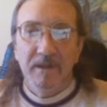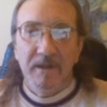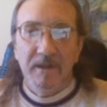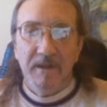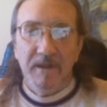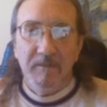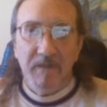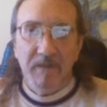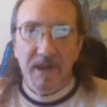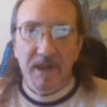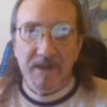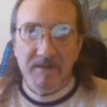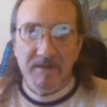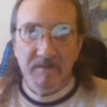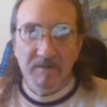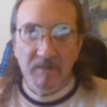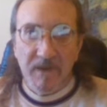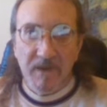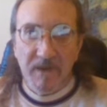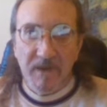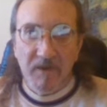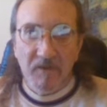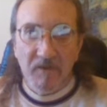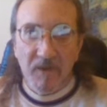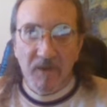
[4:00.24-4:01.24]
Imagine my
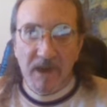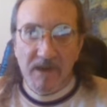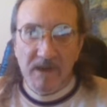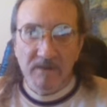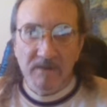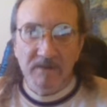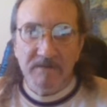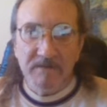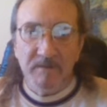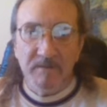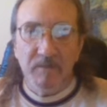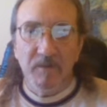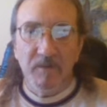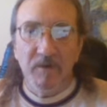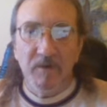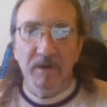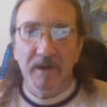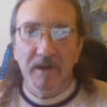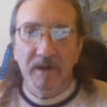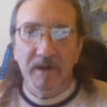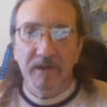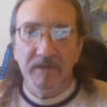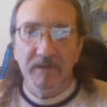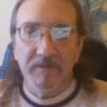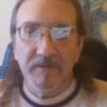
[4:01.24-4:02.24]
greater
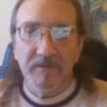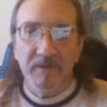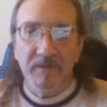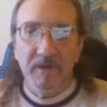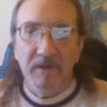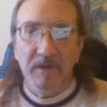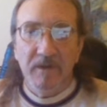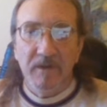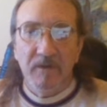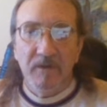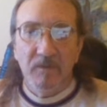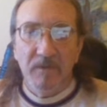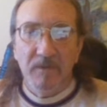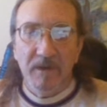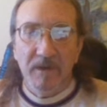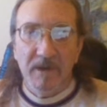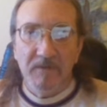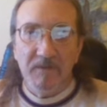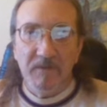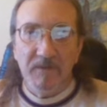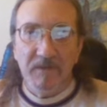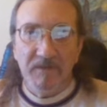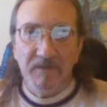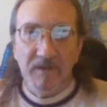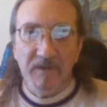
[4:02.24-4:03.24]
surprise when I
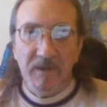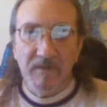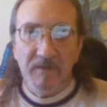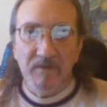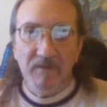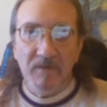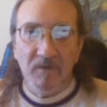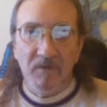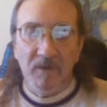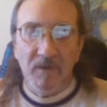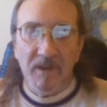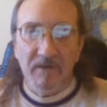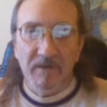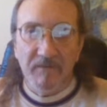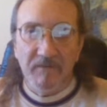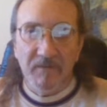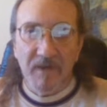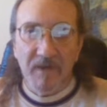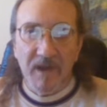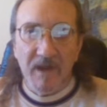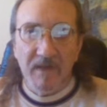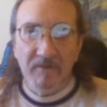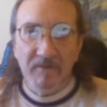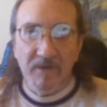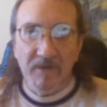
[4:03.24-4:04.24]
received only a
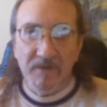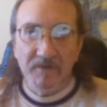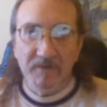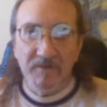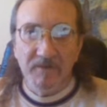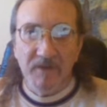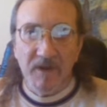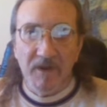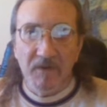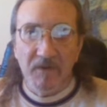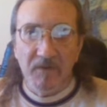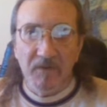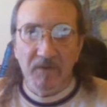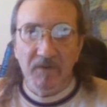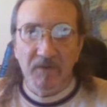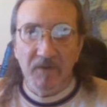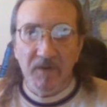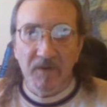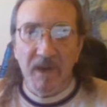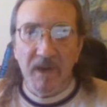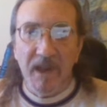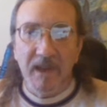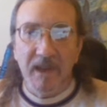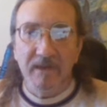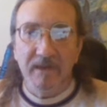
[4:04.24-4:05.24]
$500
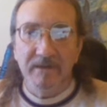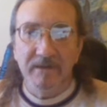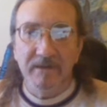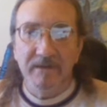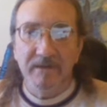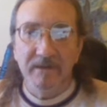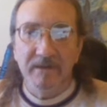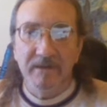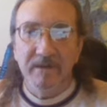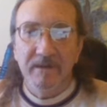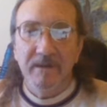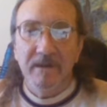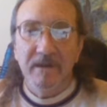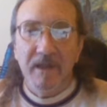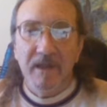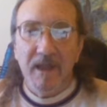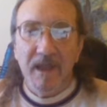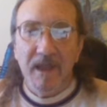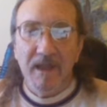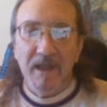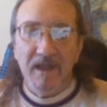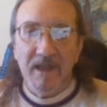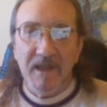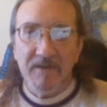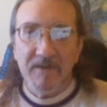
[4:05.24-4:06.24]
grant
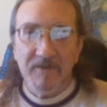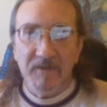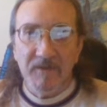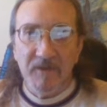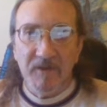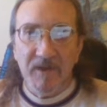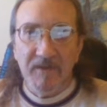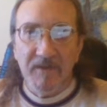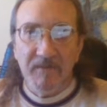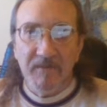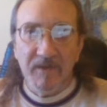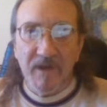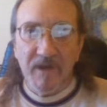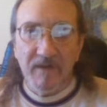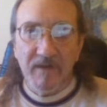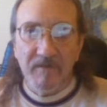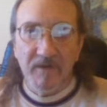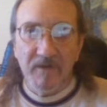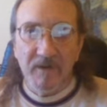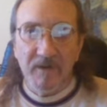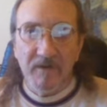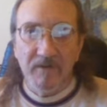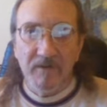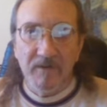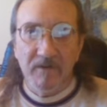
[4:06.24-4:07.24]
and a
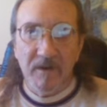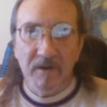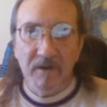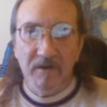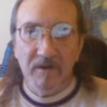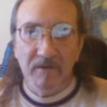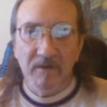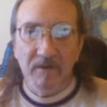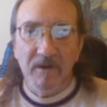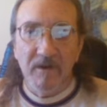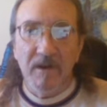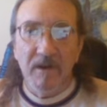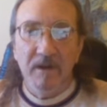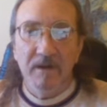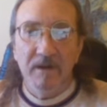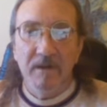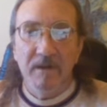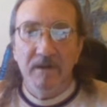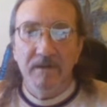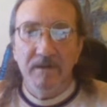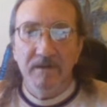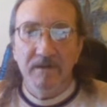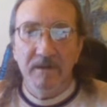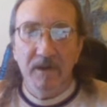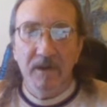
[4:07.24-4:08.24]
$3,500
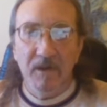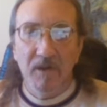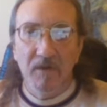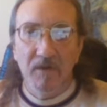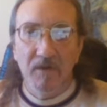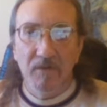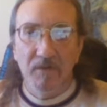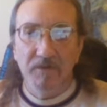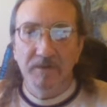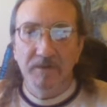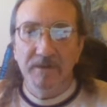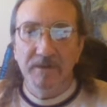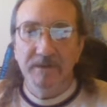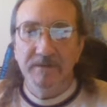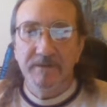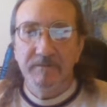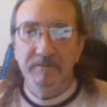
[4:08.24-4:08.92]
loan.